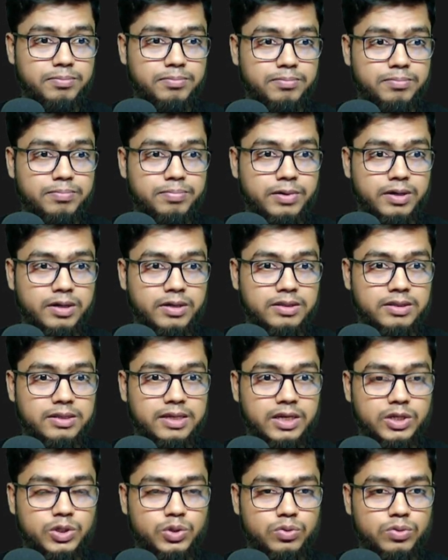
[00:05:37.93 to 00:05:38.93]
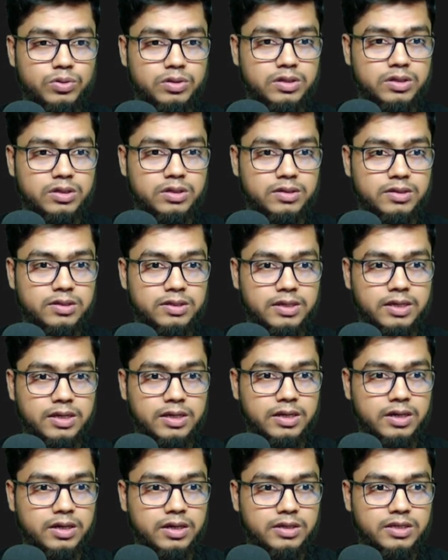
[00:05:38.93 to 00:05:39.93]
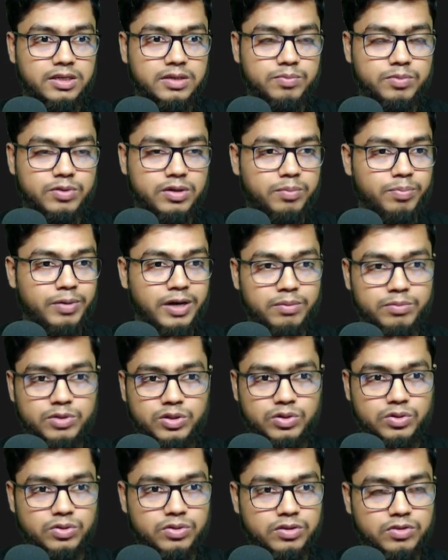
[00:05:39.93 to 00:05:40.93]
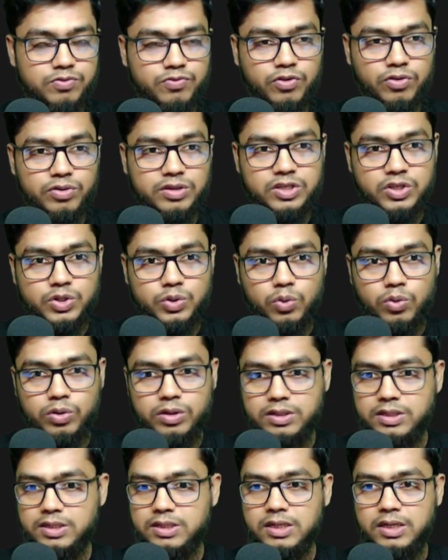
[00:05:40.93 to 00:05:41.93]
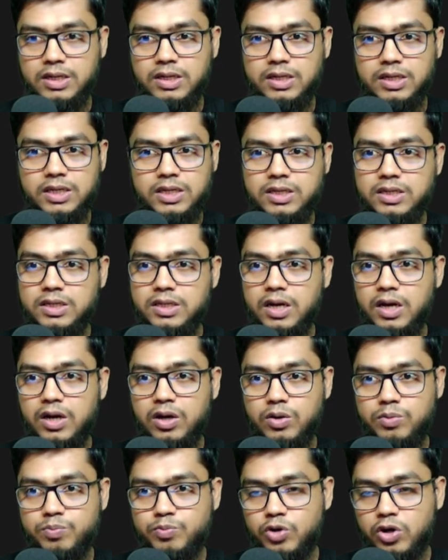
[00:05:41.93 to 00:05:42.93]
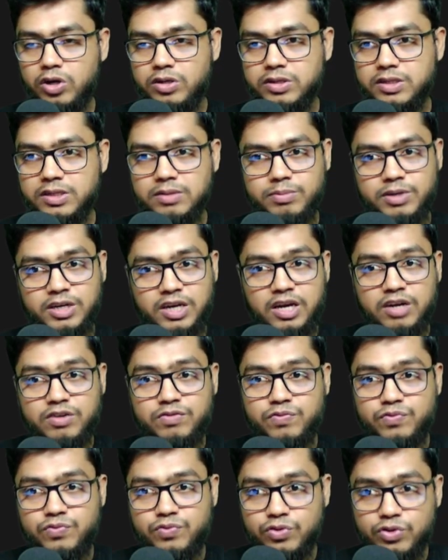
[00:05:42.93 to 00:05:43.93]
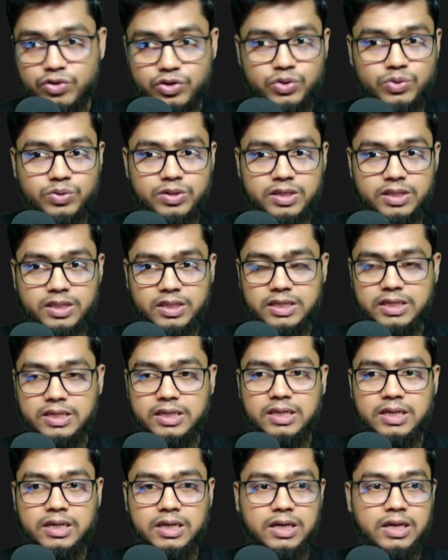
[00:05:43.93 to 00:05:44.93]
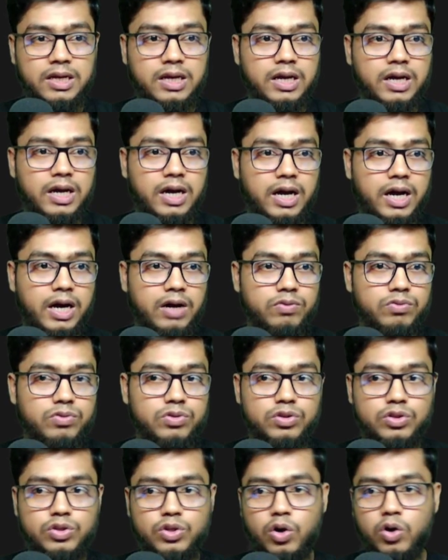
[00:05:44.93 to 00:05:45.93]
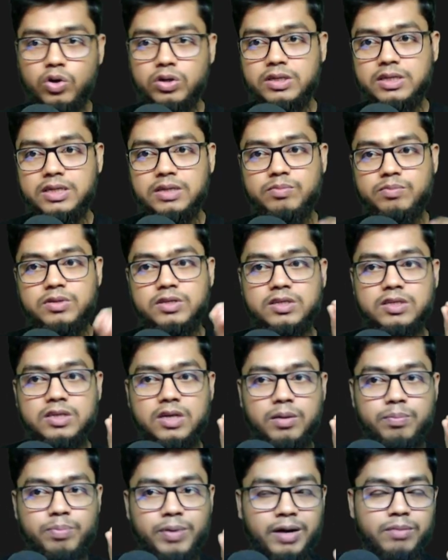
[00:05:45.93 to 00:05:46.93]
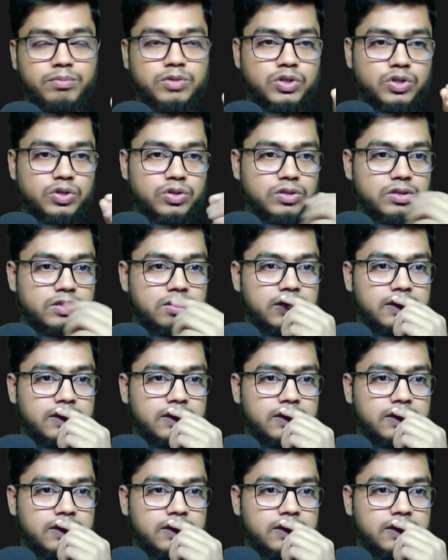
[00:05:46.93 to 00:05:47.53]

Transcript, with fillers: but they actually say give the permissions for install it in our project, but unfortunately I will not give this permissions.